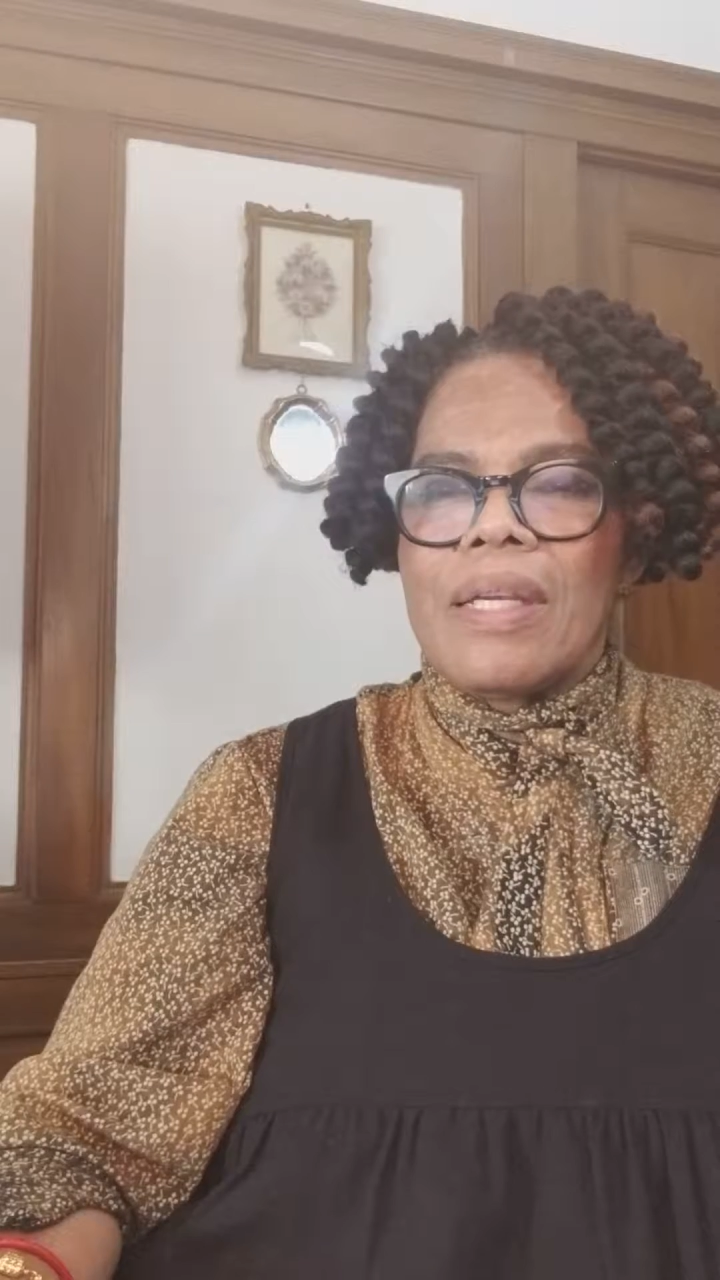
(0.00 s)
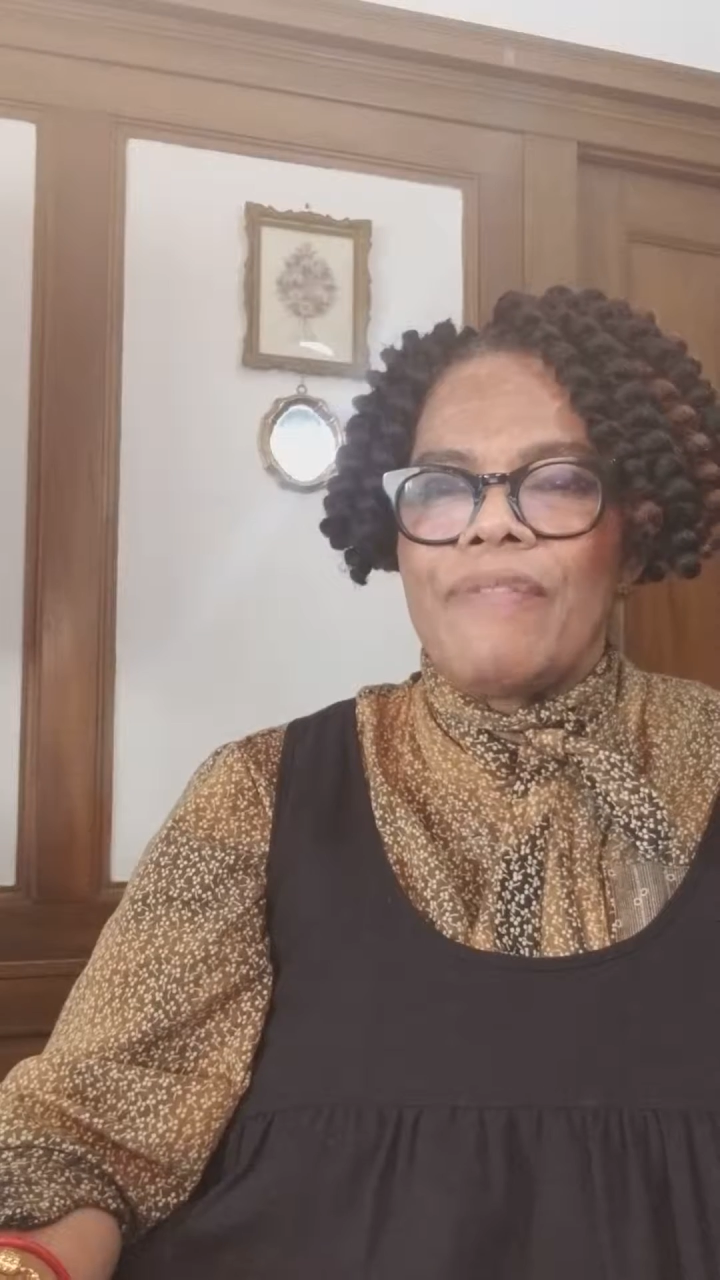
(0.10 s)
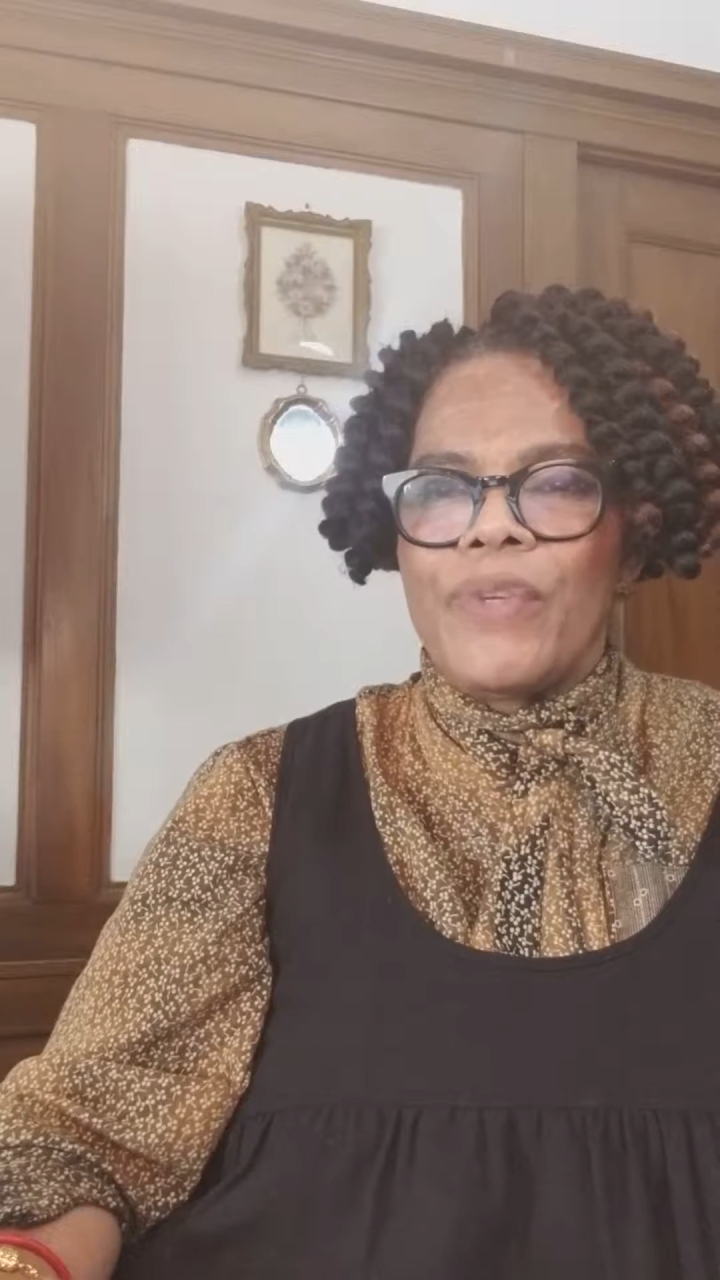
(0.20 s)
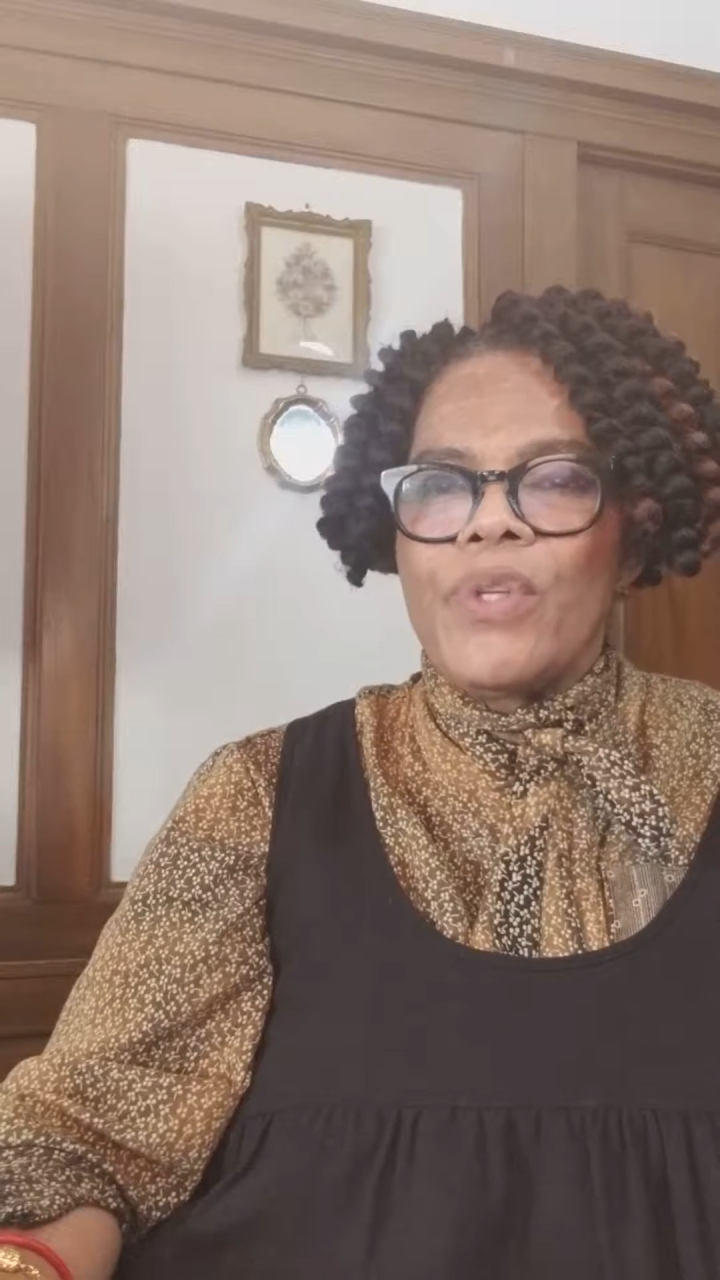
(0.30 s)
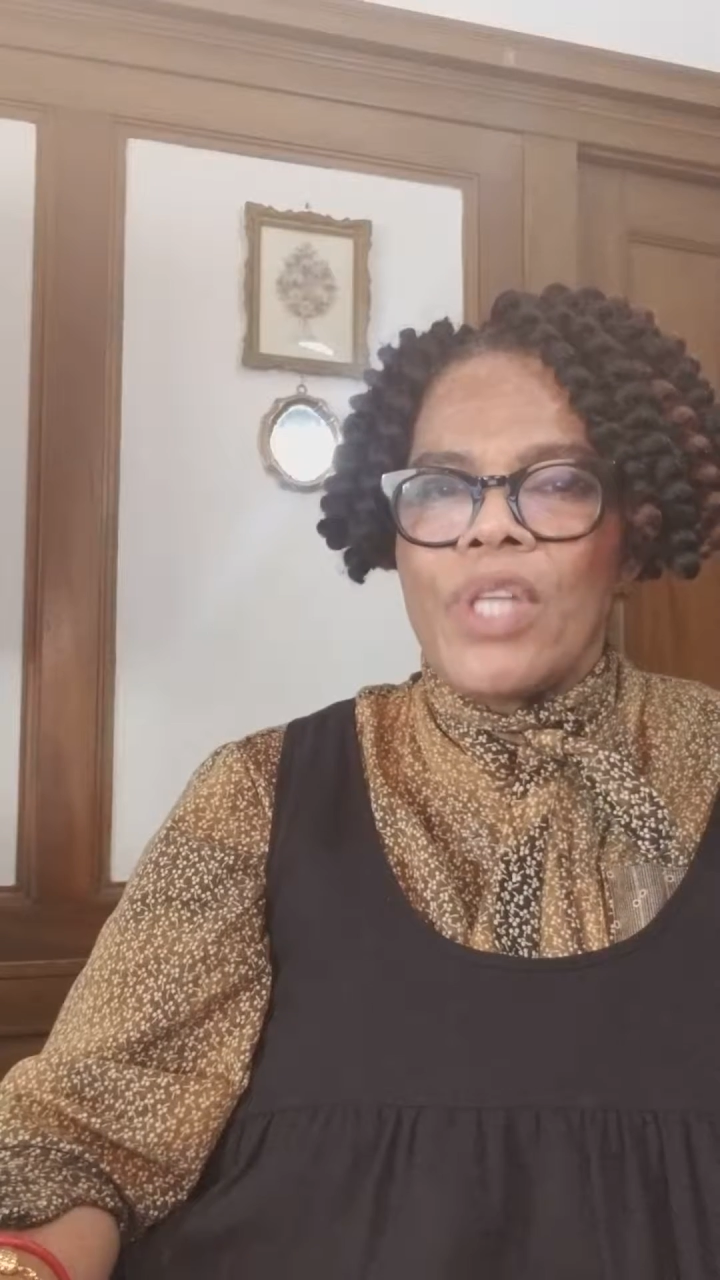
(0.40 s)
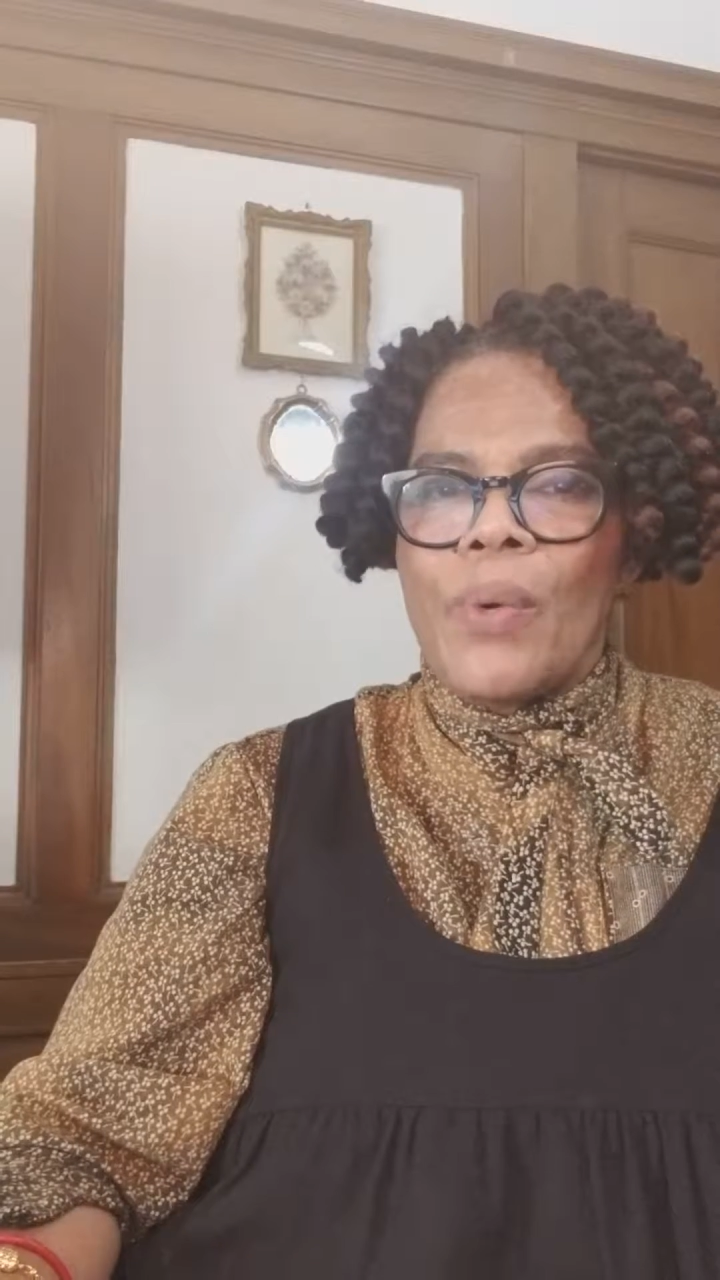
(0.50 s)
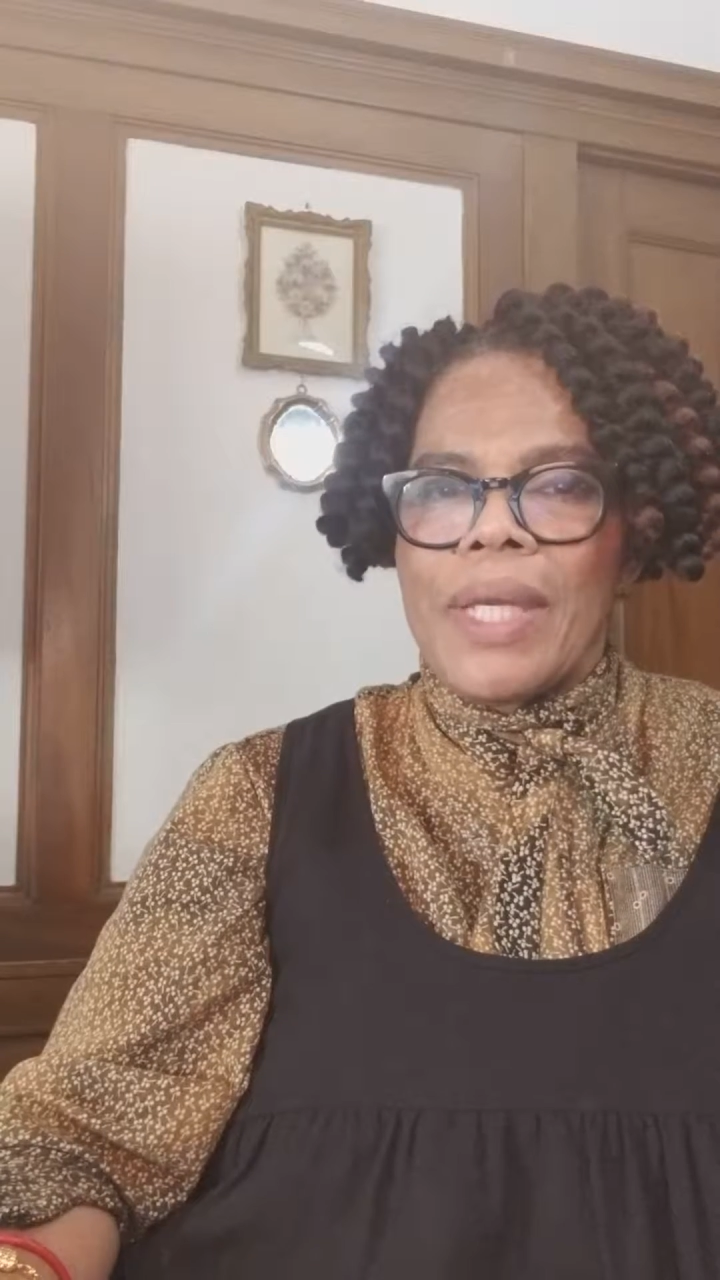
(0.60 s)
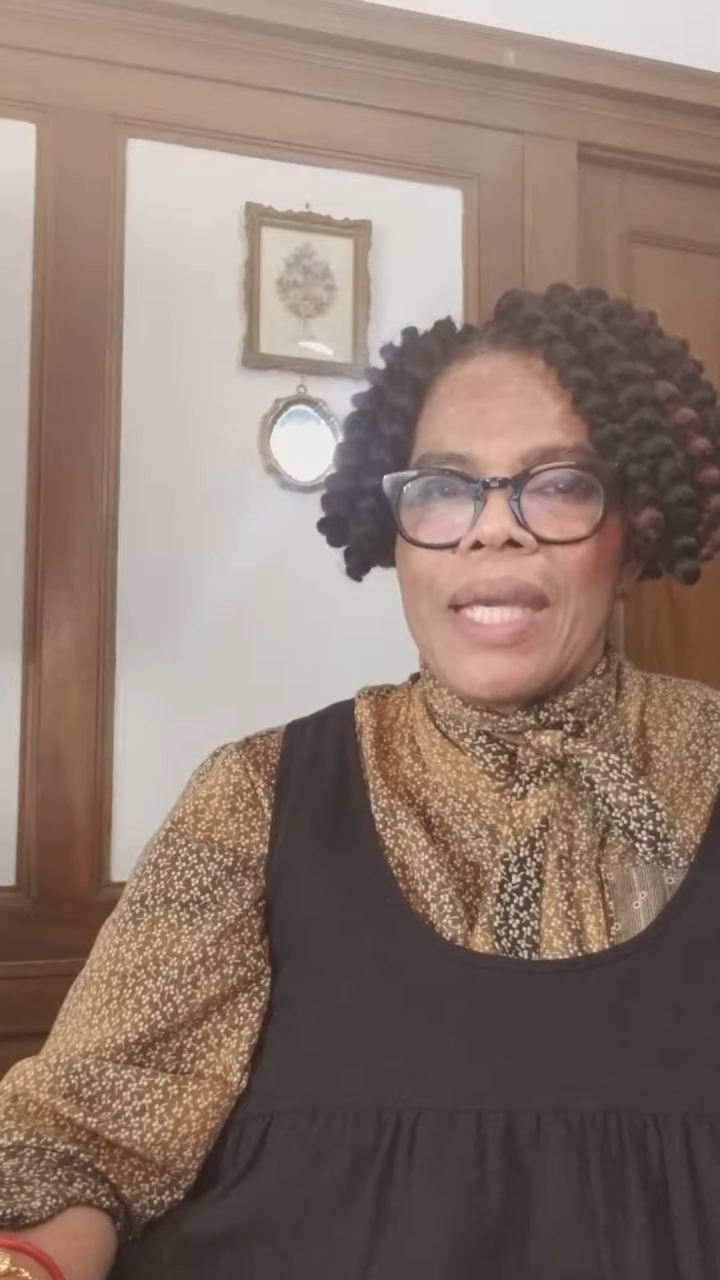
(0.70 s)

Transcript: if you know a